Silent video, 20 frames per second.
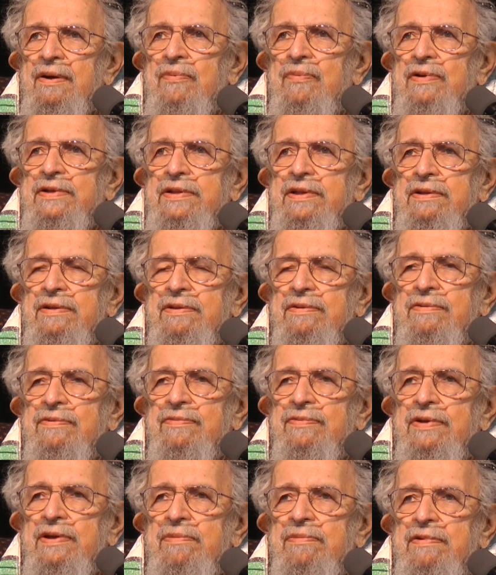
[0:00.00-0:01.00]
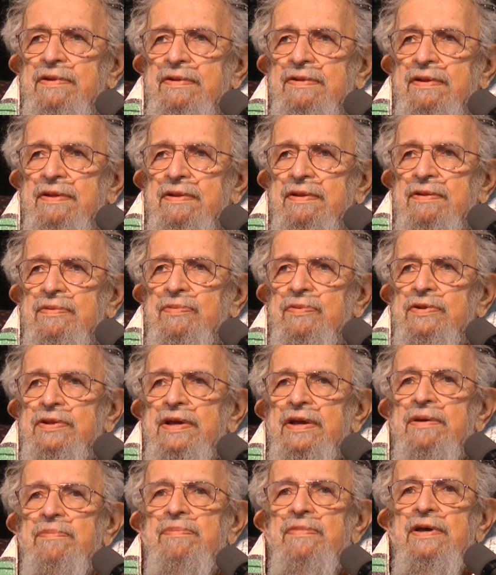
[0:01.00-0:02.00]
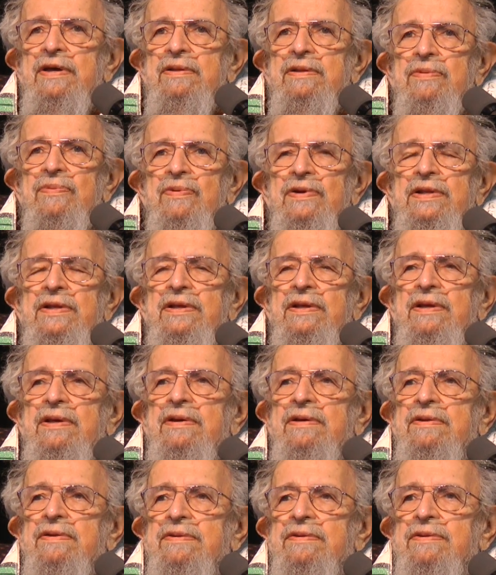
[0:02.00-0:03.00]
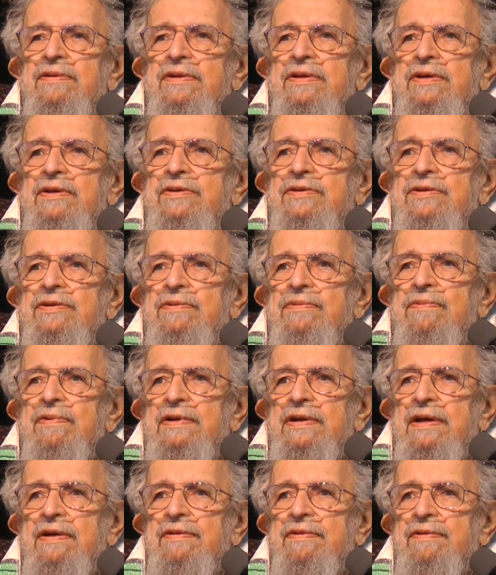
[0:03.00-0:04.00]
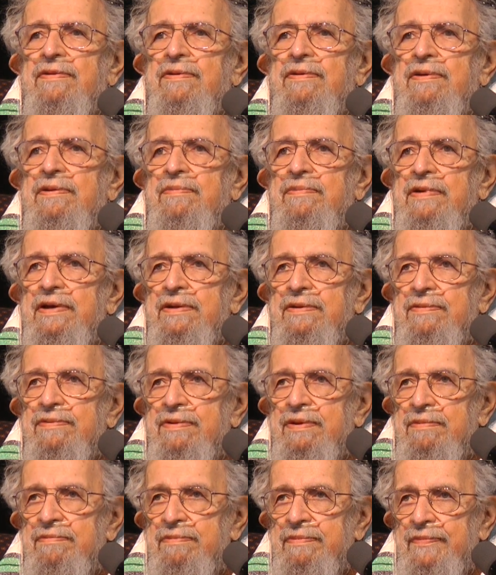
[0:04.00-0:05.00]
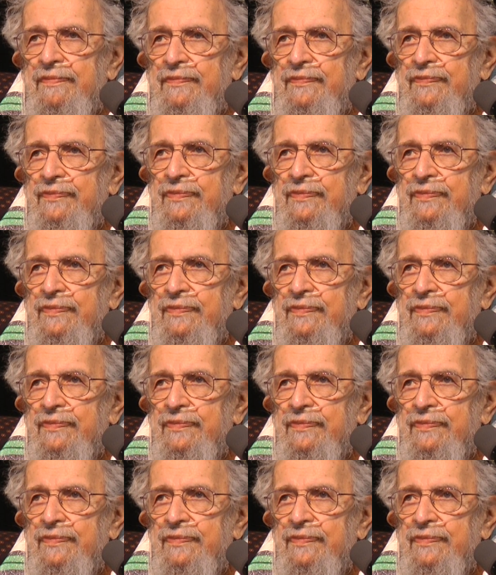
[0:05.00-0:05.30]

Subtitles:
"What did you dream?" He says, "It would take me 20 years to teach you what I saw in my dream."